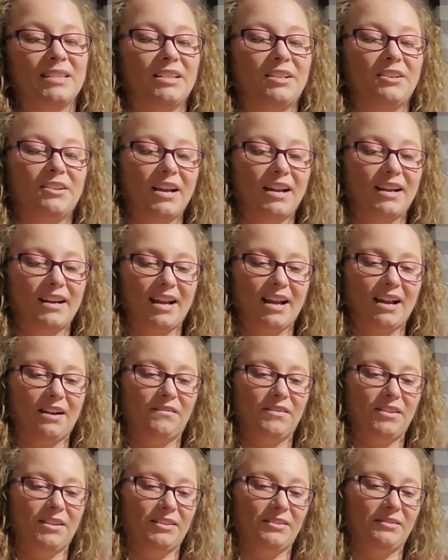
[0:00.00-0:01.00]
you got to
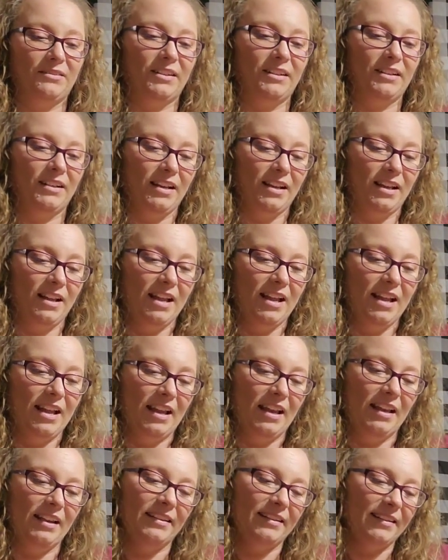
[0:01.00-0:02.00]
have this one.
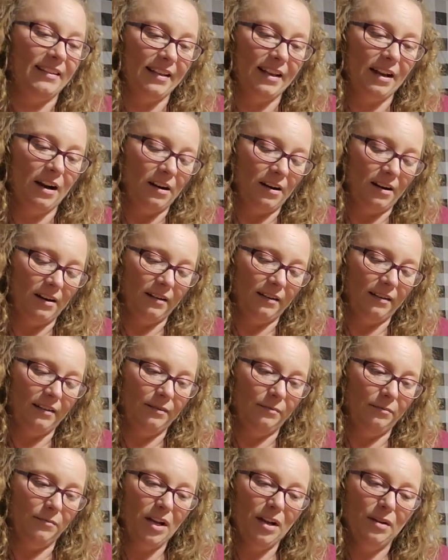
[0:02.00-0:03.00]
It is the
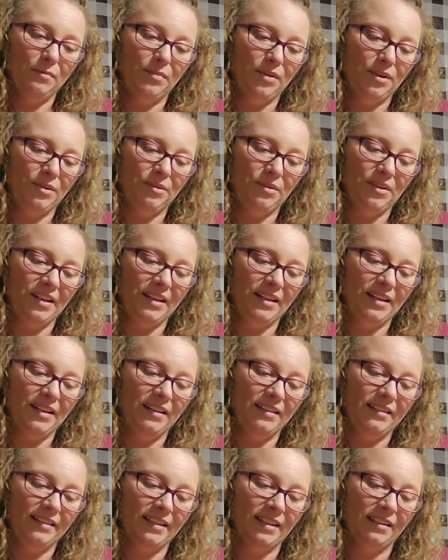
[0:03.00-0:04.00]
Autumn Beauty
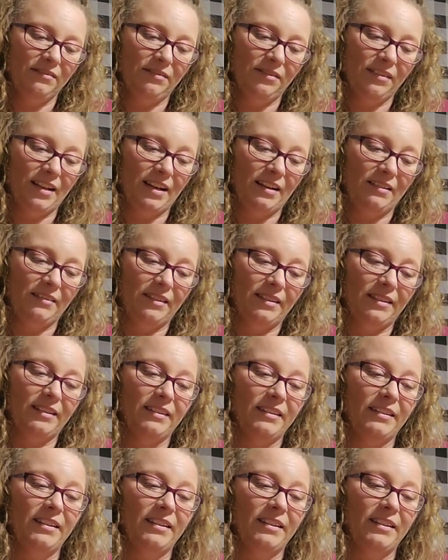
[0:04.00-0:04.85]
Sunflower.